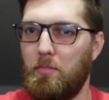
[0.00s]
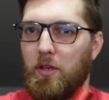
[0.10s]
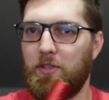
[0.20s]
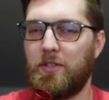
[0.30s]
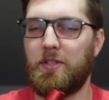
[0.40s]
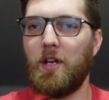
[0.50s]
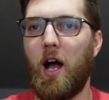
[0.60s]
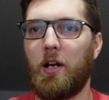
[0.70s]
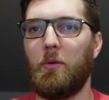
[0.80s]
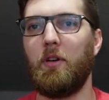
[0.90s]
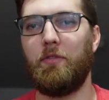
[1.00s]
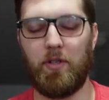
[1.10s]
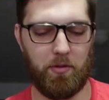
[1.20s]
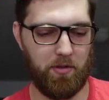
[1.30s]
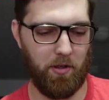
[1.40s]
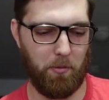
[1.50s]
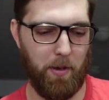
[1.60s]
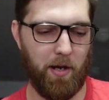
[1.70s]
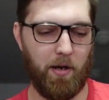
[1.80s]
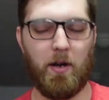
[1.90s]
stock one feels a little
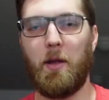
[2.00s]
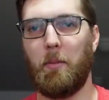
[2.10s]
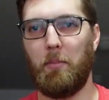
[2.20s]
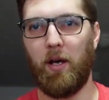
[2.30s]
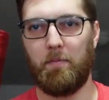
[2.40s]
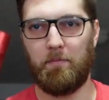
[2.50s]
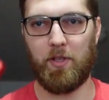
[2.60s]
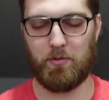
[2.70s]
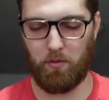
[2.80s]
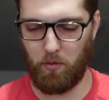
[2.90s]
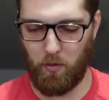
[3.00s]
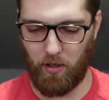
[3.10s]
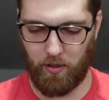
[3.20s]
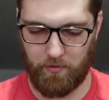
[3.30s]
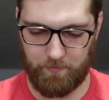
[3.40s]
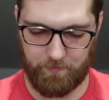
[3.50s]
better, but this one will work.